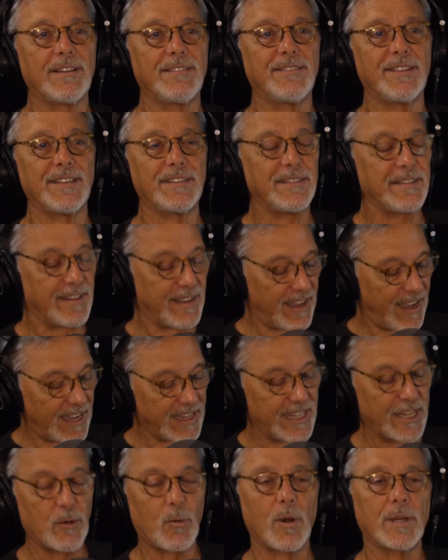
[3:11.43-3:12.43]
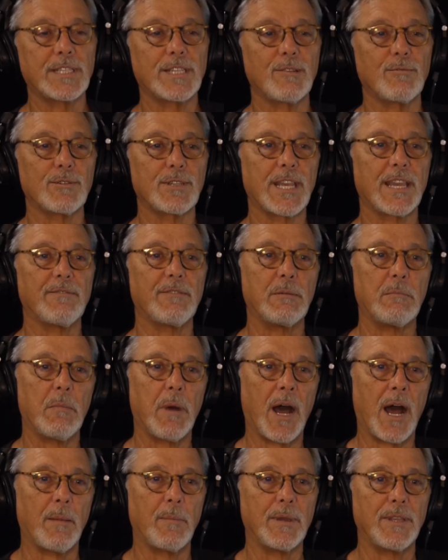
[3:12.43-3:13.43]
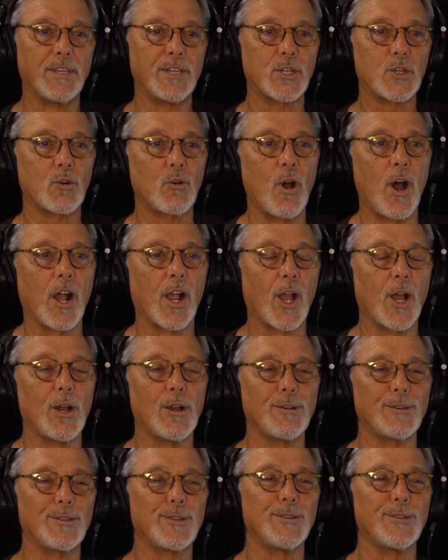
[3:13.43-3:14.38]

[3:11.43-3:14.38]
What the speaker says: the idea was he was giving Bobby the charangos